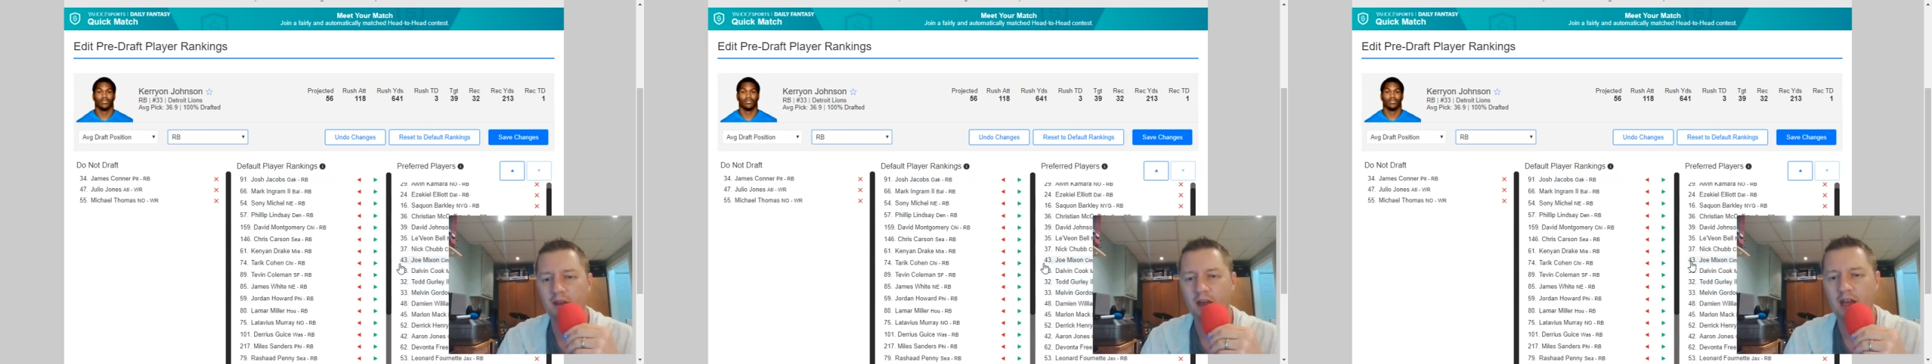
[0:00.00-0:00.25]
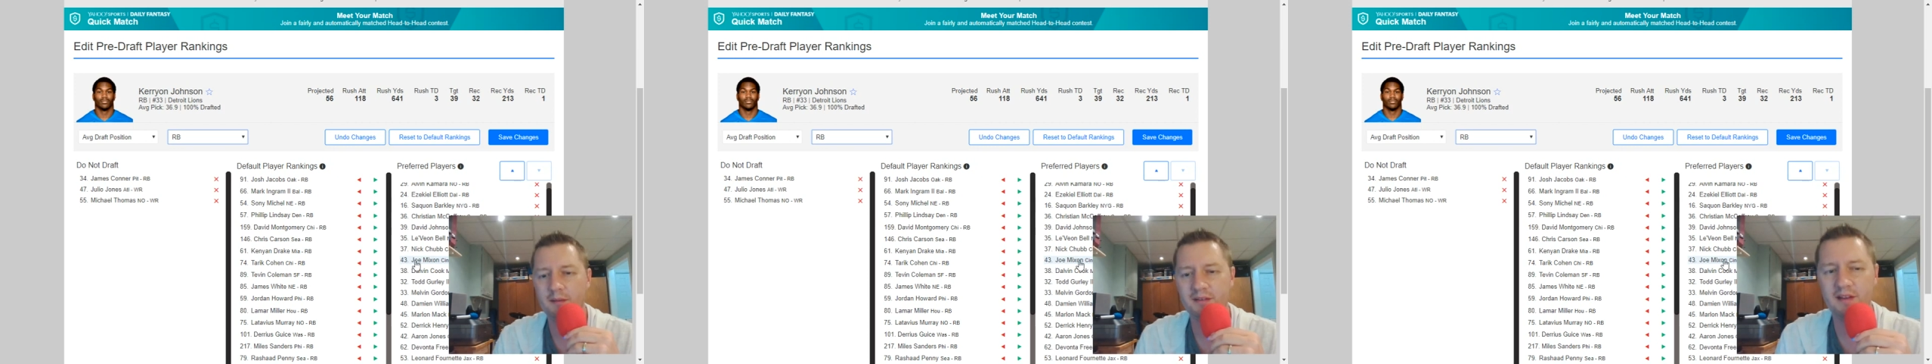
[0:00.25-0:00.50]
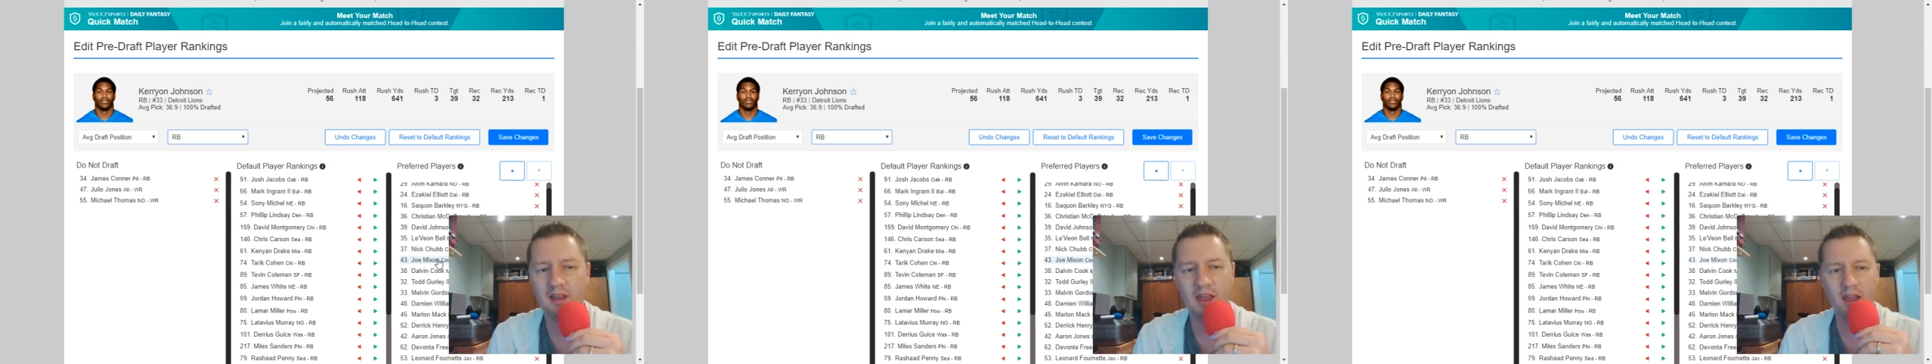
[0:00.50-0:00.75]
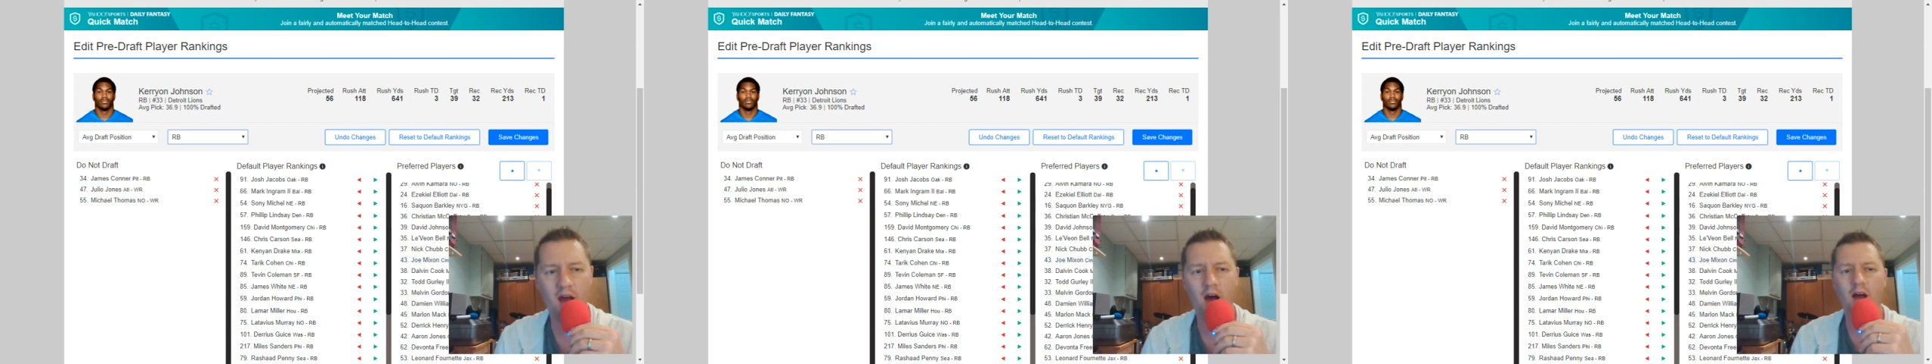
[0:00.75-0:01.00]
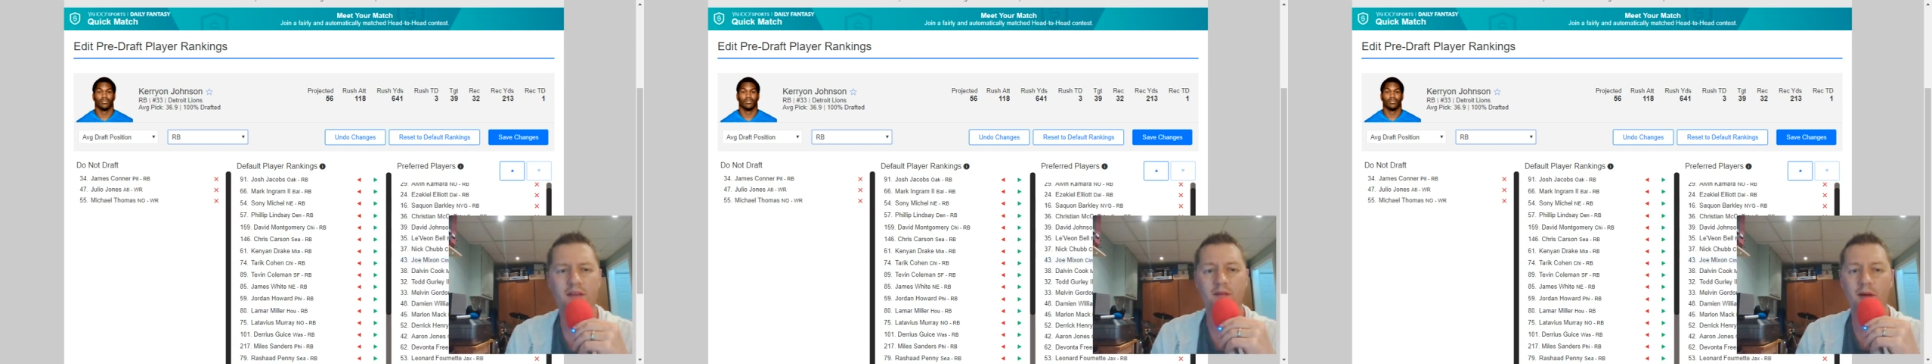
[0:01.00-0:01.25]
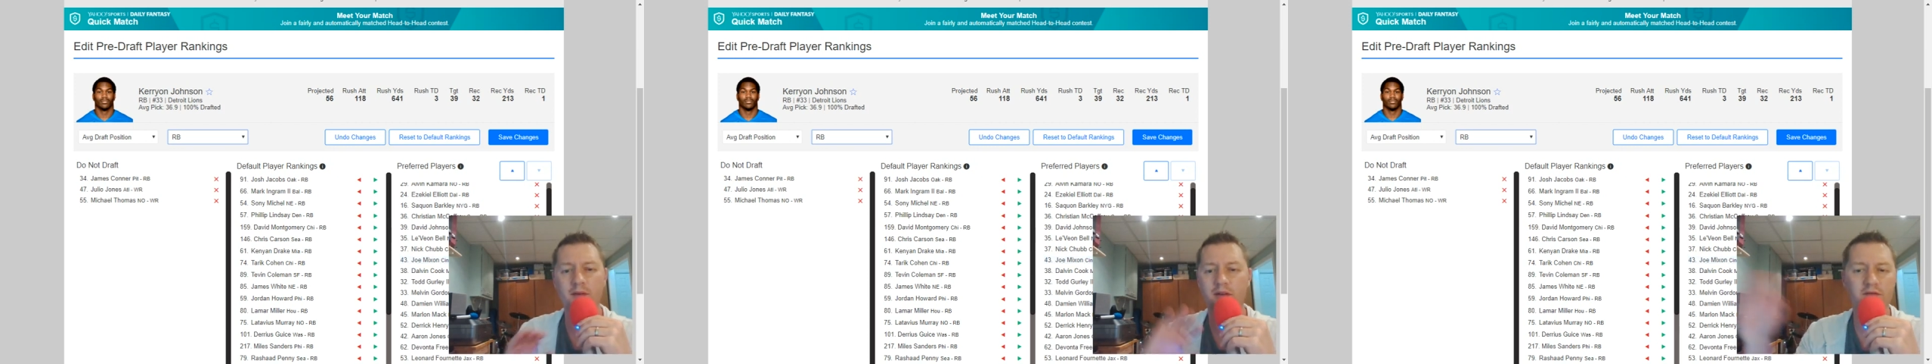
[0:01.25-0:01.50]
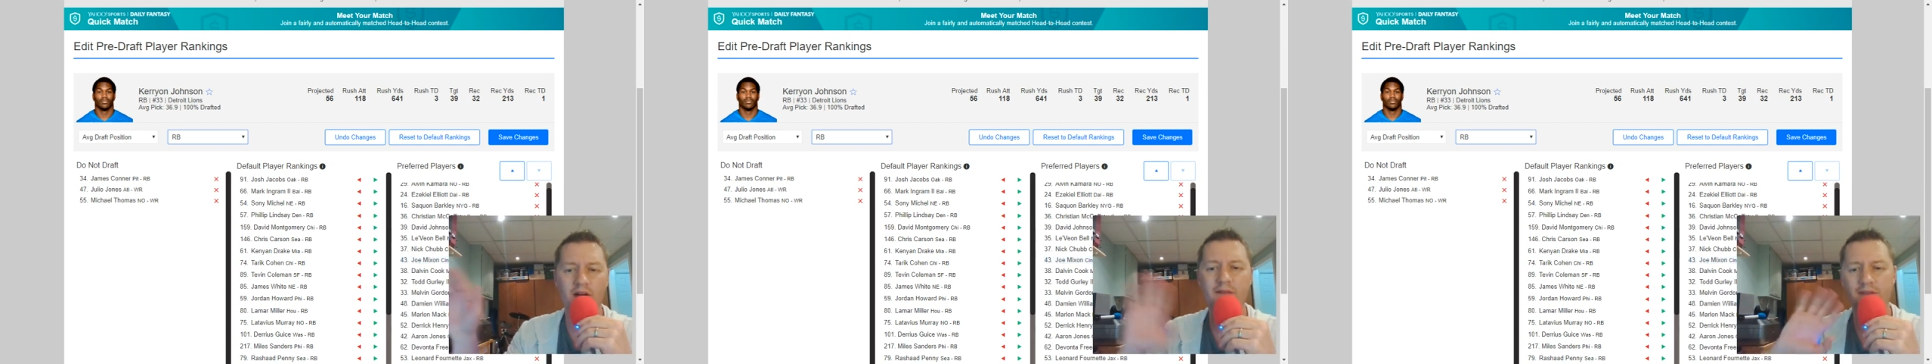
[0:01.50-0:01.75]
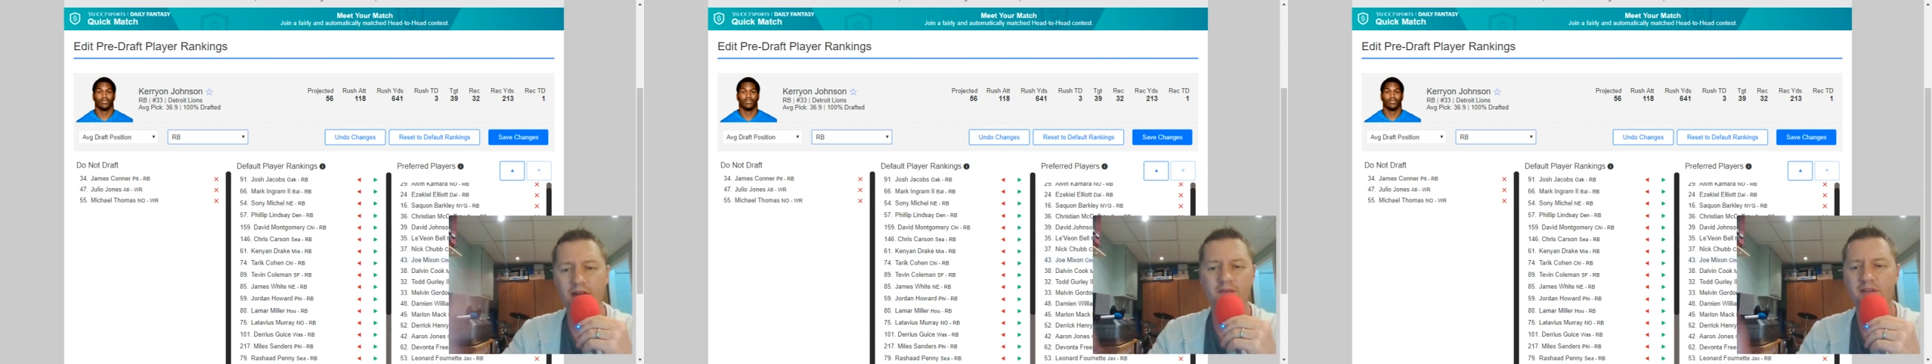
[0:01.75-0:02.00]
I'm going to say, hey, awesome. I'm going to
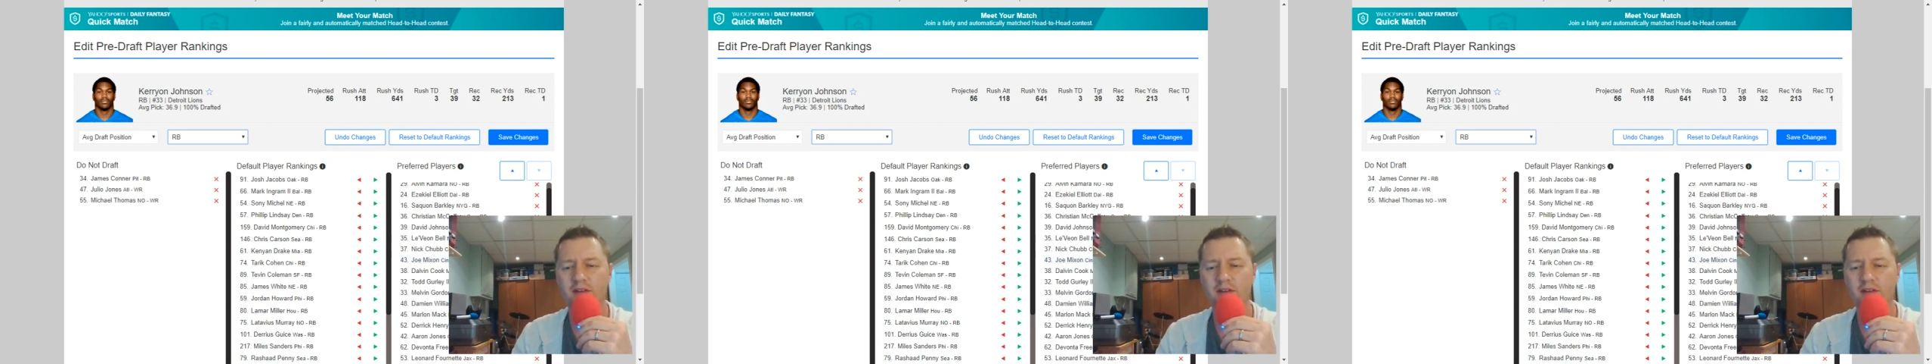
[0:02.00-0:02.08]
draft every